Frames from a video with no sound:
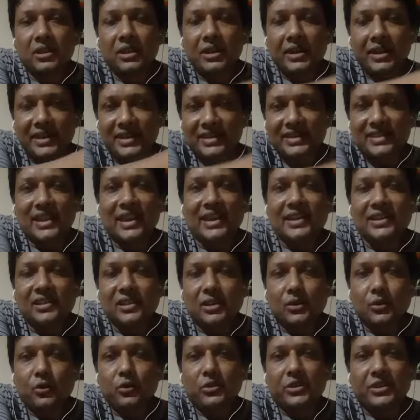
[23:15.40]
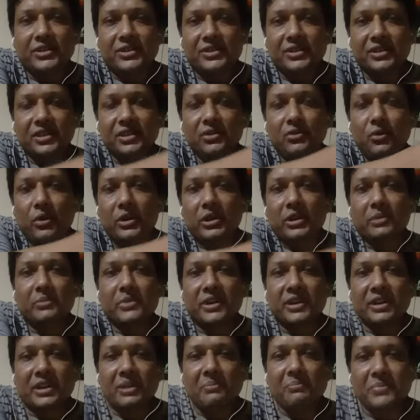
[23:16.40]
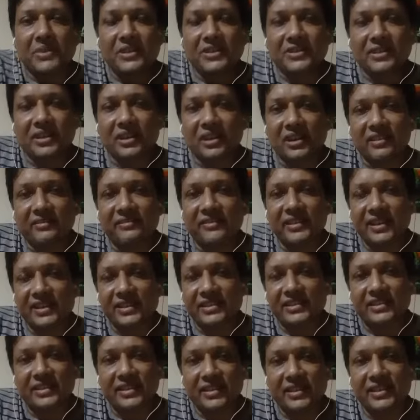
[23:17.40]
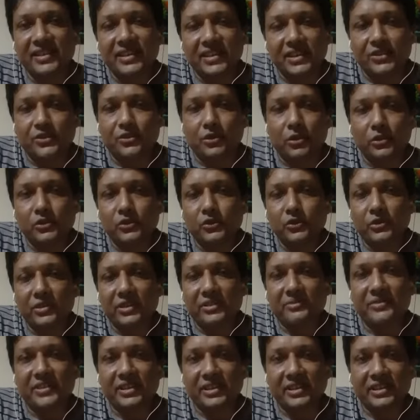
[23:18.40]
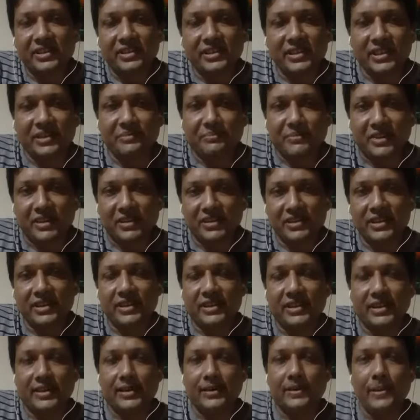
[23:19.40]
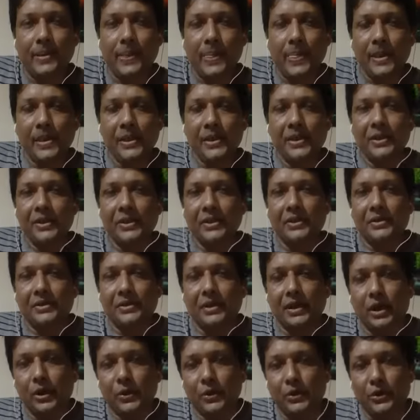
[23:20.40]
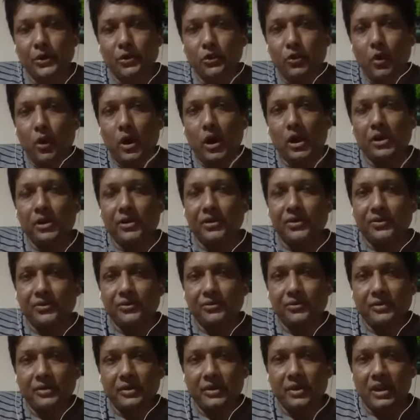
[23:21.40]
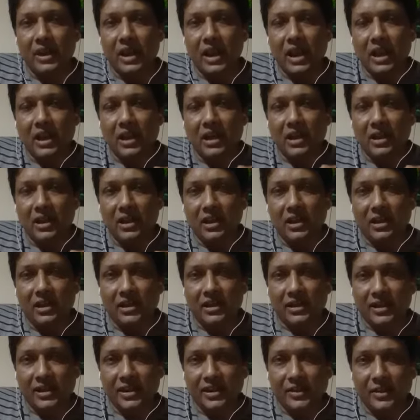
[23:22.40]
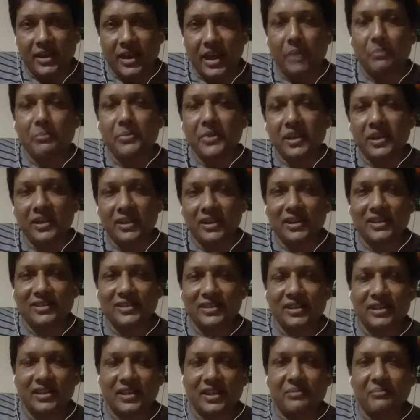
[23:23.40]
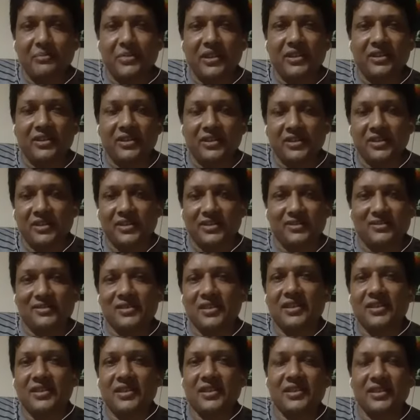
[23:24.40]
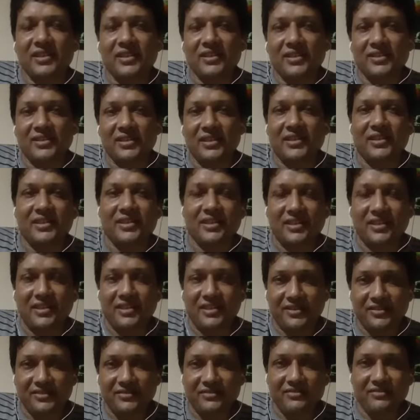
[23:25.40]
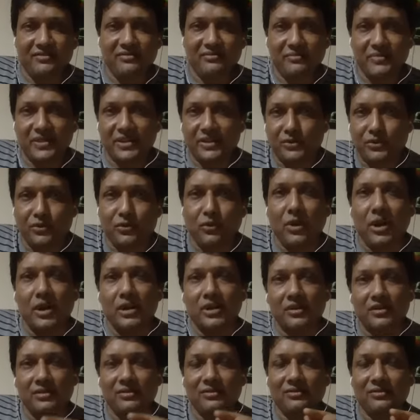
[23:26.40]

inside the OTC, whatever temperature level is there, it is also giving the signal. Now you want in ambient, let's say ambient it is 30 degrees centigrade, but you want